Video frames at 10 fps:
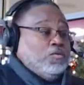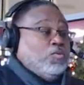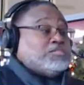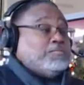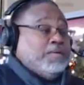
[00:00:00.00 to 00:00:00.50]

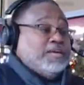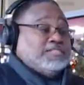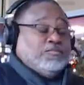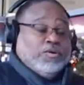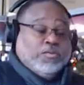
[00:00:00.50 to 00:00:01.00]
Was
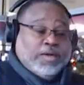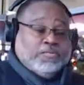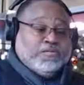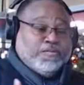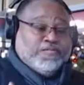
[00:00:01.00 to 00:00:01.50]
amazing. We were
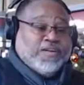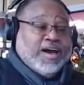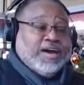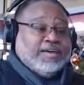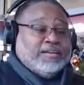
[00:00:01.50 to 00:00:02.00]
able to
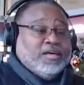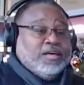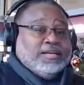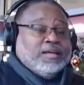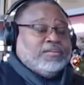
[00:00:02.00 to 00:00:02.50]
provide
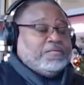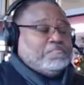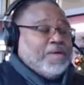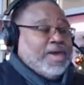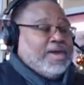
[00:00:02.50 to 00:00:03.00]
not only
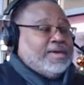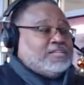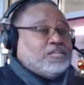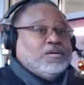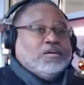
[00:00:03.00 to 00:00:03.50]

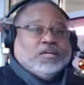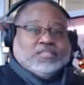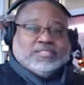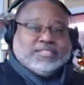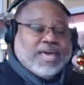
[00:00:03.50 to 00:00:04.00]
masks,
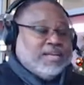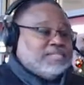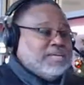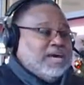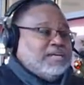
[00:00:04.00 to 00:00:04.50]

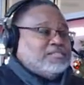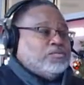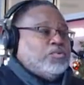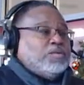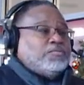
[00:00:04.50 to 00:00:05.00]
sanitizer,
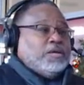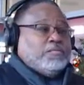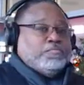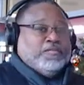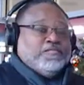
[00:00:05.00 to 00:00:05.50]
we were
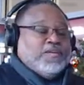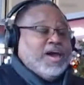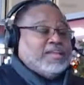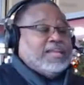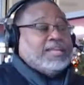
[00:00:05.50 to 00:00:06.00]
able to
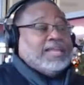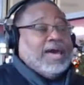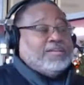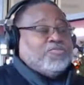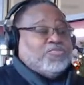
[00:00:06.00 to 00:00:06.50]
provide a
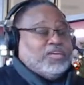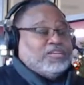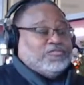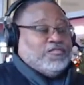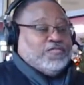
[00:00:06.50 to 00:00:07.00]
lot of
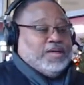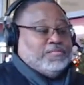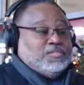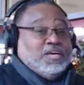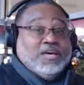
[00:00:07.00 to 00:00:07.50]
things for
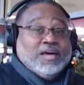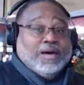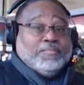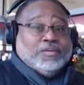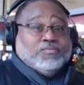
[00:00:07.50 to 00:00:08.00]
families.
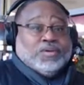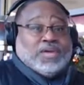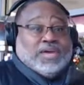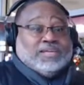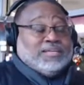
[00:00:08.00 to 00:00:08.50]
I mean, we
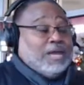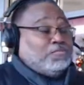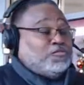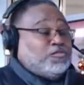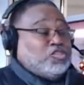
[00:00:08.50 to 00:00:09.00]
had
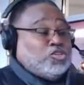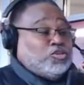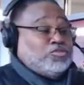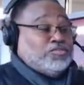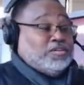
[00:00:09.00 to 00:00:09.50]
diapers for children.